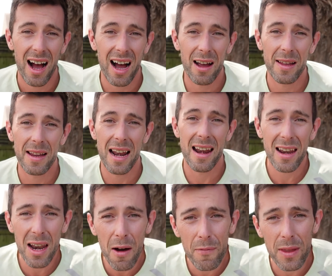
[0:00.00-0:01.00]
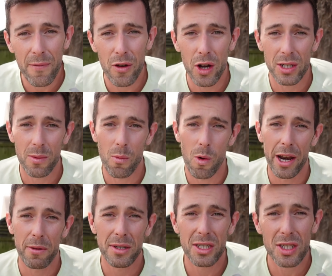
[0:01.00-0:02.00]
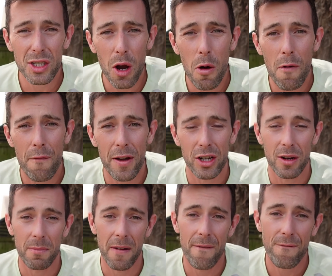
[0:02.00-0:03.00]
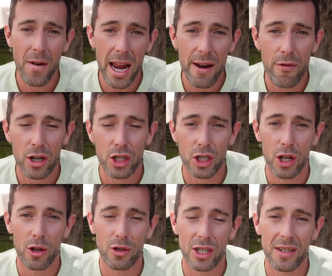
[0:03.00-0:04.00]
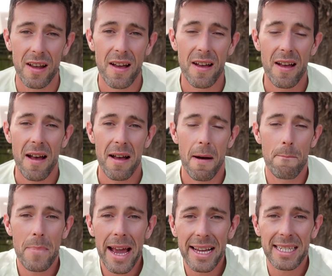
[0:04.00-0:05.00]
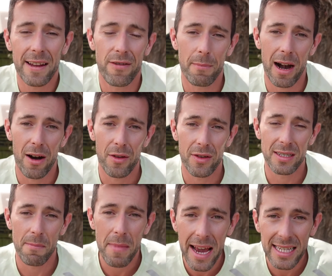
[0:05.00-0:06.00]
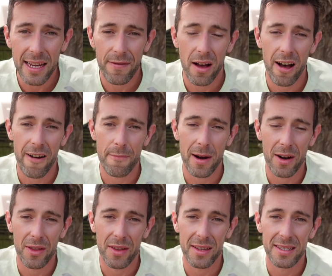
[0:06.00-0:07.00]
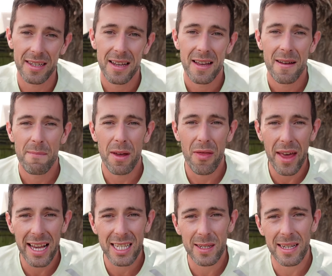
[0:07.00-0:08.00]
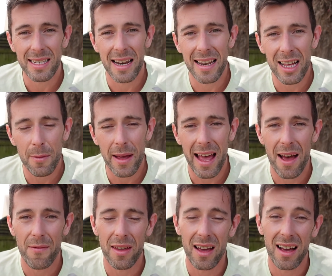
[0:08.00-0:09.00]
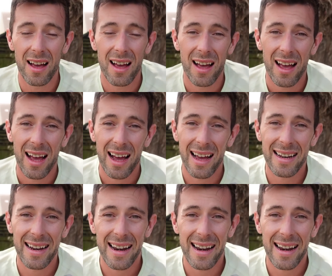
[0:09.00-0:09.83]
I loved the version 1, it was so efficient, my favorite shoe, just amazing for marathons, amazing for half marathons, but this is a little bit heavier and